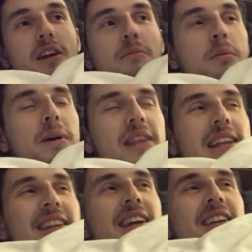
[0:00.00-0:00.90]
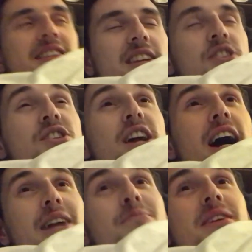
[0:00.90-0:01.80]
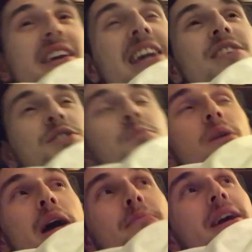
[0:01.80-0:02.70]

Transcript: but my landlady said she'd hide me a key somewhere.